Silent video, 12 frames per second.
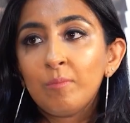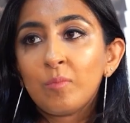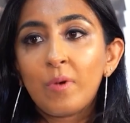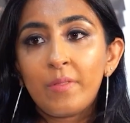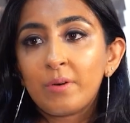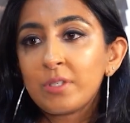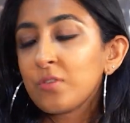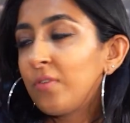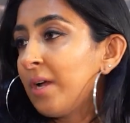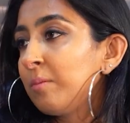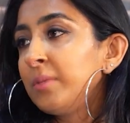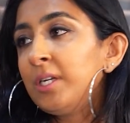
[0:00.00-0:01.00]
Whether it's
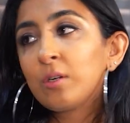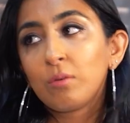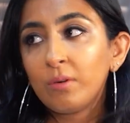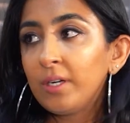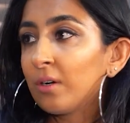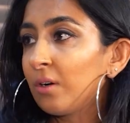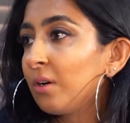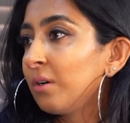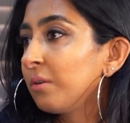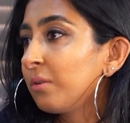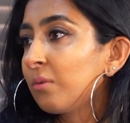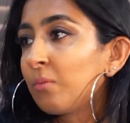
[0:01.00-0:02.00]
family,
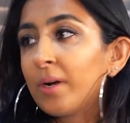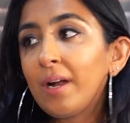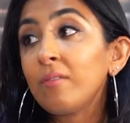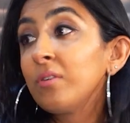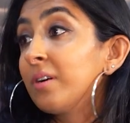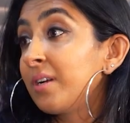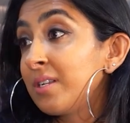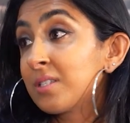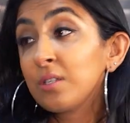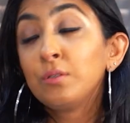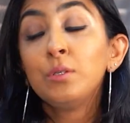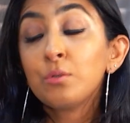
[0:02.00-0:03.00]
career, whatever it
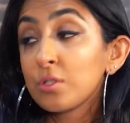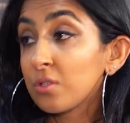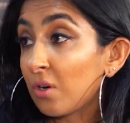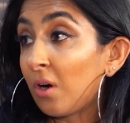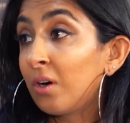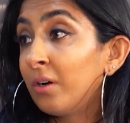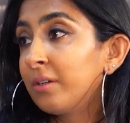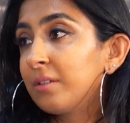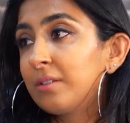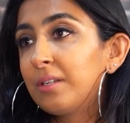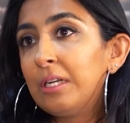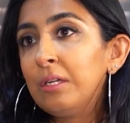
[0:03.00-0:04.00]
is, a new start,
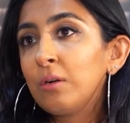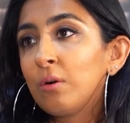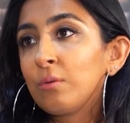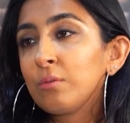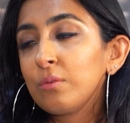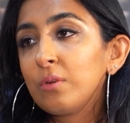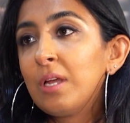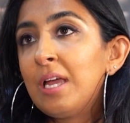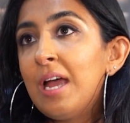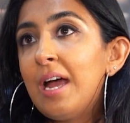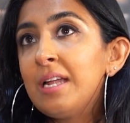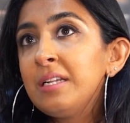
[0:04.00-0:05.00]
you know.
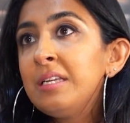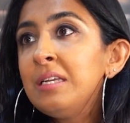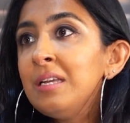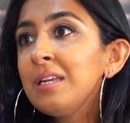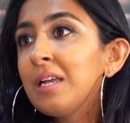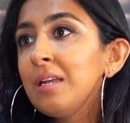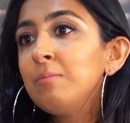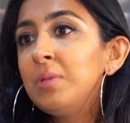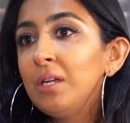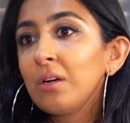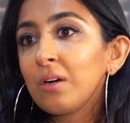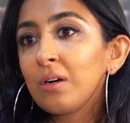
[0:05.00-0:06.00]
And he came
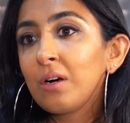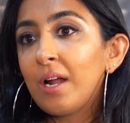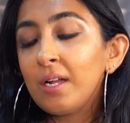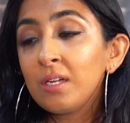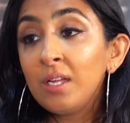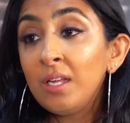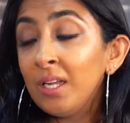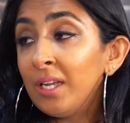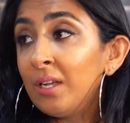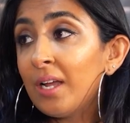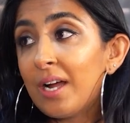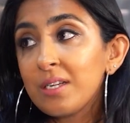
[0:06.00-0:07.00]
here and
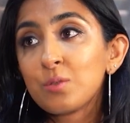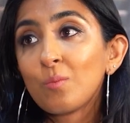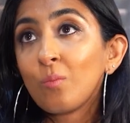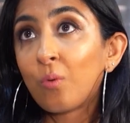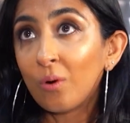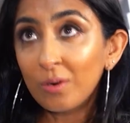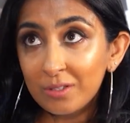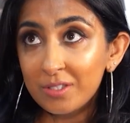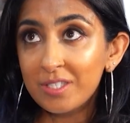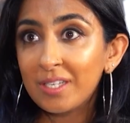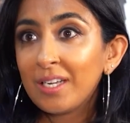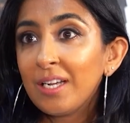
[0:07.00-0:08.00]
he has
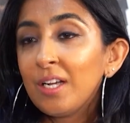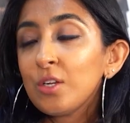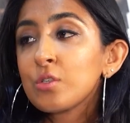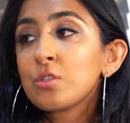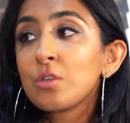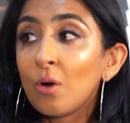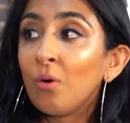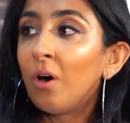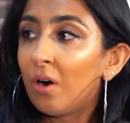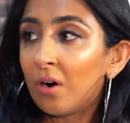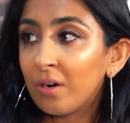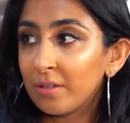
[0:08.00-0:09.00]
worked so
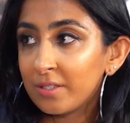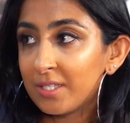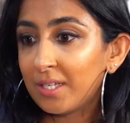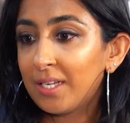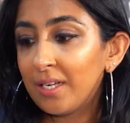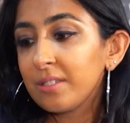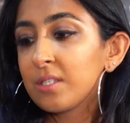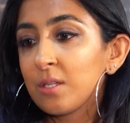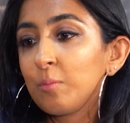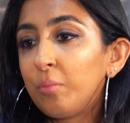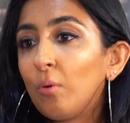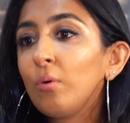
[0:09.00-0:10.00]
hard to get to
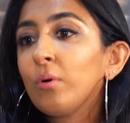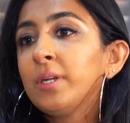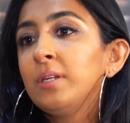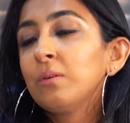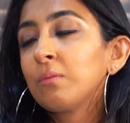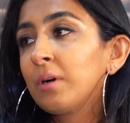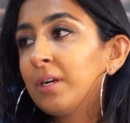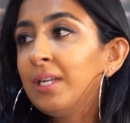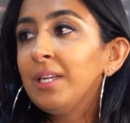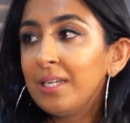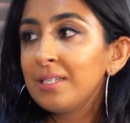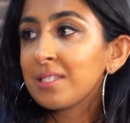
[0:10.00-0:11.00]
the point where
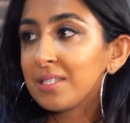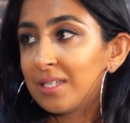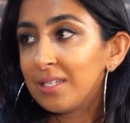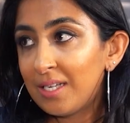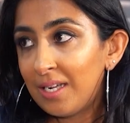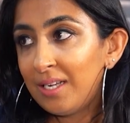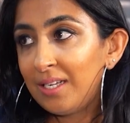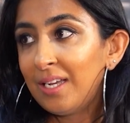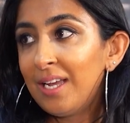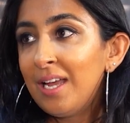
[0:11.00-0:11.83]
he is today.